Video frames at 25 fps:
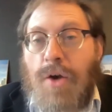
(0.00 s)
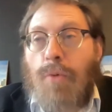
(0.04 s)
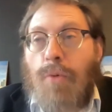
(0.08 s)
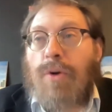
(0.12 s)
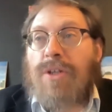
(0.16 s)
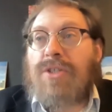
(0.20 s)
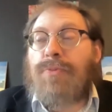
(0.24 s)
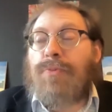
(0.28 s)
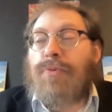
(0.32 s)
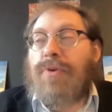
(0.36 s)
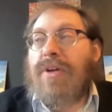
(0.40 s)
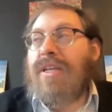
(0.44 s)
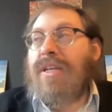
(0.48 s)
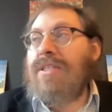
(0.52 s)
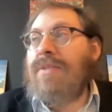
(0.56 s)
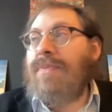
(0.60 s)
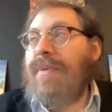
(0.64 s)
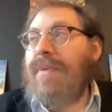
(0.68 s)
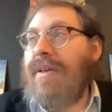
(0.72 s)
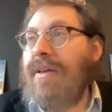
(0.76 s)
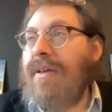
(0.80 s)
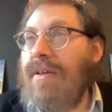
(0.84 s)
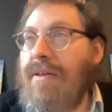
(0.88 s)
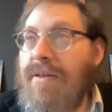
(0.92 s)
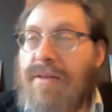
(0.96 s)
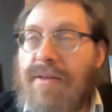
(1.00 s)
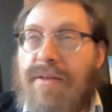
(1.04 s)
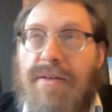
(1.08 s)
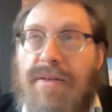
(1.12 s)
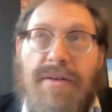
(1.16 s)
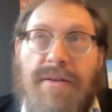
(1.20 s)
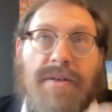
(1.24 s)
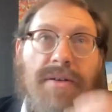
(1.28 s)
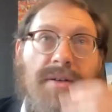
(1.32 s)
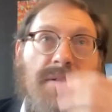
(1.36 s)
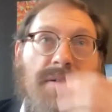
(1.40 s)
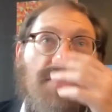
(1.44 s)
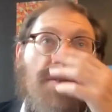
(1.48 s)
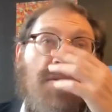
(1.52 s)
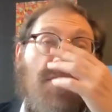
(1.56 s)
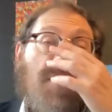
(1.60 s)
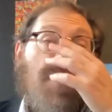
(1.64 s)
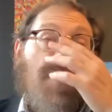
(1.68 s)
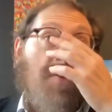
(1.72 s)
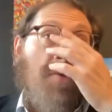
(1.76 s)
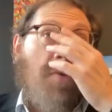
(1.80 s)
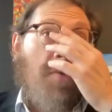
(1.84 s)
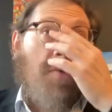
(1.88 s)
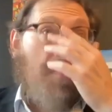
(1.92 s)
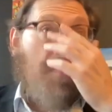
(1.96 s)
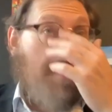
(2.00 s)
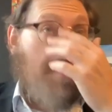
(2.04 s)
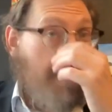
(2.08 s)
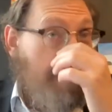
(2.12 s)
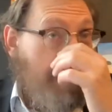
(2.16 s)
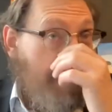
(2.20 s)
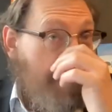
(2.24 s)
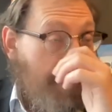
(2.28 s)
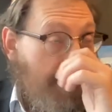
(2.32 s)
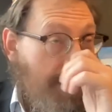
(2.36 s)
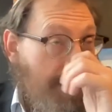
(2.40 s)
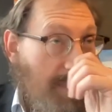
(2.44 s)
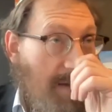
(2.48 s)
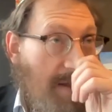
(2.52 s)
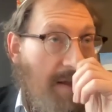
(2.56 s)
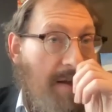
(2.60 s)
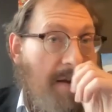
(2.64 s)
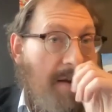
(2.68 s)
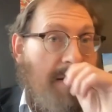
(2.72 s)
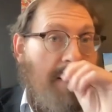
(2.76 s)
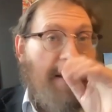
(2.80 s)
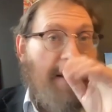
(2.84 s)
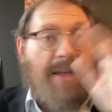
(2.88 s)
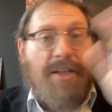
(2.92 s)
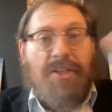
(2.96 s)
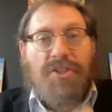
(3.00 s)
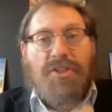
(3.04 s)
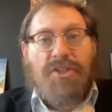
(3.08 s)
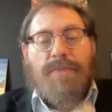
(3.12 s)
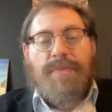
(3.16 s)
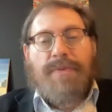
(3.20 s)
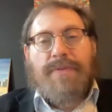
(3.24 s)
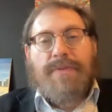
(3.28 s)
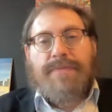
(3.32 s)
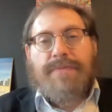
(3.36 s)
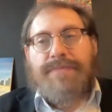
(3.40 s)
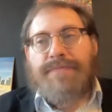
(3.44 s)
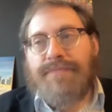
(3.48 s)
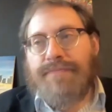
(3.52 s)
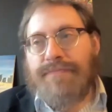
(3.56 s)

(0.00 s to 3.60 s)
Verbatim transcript: Which brings me to Egypt.